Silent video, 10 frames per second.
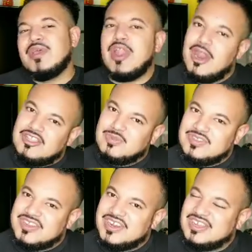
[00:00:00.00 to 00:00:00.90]
Let's be
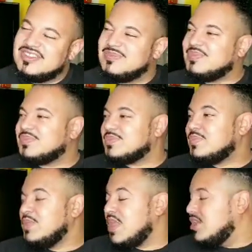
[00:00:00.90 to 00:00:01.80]
serious.
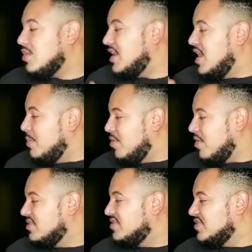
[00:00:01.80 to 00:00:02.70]
So I came
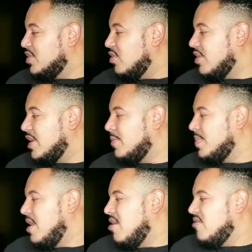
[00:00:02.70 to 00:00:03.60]
across this Kyorri
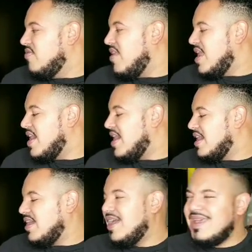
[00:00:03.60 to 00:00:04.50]
that
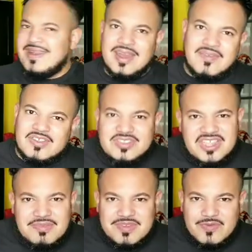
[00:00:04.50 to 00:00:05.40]
I had never
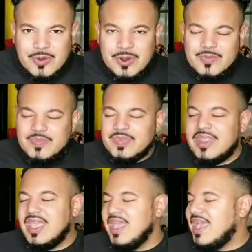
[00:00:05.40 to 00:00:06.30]
seen before.
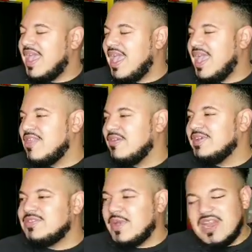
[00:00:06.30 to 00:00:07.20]
And the
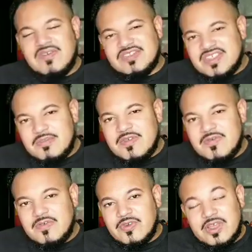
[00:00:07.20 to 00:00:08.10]
reason why I'd never seen
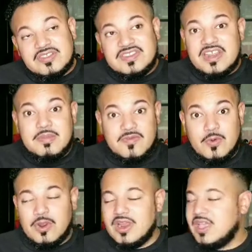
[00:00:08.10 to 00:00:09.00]
it
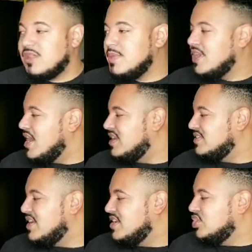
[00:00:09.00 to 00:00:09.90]
before is because
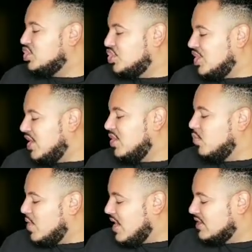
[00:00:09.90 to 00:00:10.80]
she
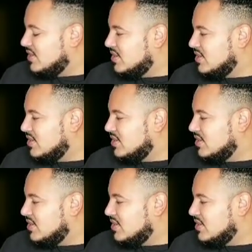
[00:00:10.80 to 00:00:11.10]
was